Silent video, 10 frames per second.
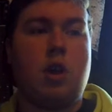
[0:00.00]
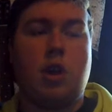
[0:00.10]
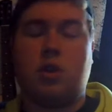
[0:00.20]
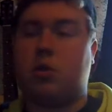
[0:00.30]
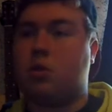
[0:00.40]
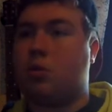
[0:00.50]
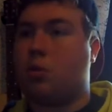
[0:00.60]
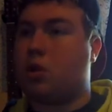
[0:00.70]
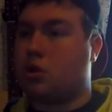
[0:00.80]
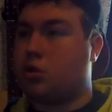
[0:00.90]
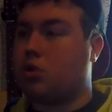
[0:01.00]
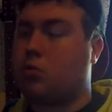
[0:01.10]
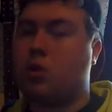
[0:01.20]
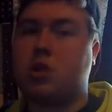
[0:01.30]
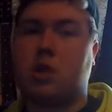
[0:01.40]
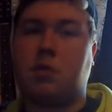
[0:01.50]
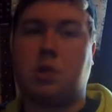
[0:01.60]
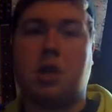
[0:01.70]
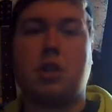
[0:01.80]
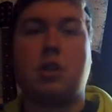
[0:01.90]
and original drummer Steve
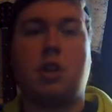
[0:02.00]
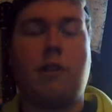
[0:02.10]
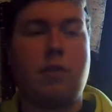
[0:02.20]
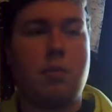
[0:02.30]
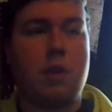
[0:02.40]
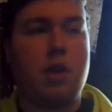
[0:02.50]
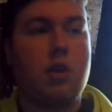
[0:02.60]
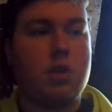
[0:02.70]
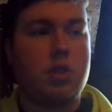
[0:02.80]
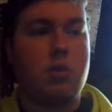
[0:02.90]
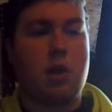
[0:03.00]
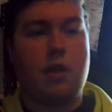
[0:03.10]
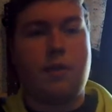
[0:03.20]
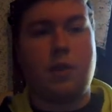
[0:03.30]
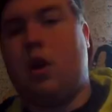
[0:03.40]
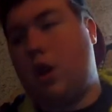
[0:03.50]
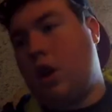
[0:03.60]
Jocks left the band soon after,